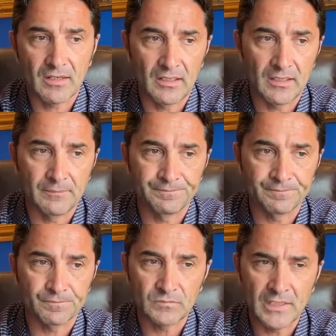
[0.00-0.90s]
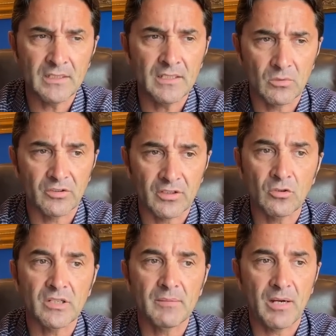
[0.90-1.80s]
Um, I think he was
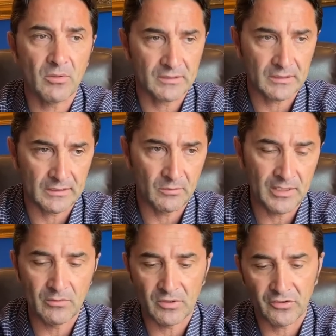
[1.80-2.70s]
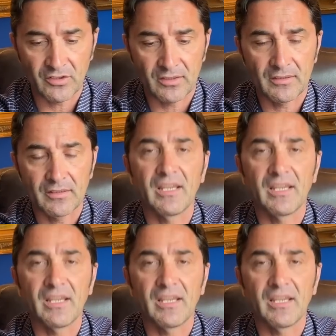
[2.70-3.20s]
and talking about uh, when he was uh,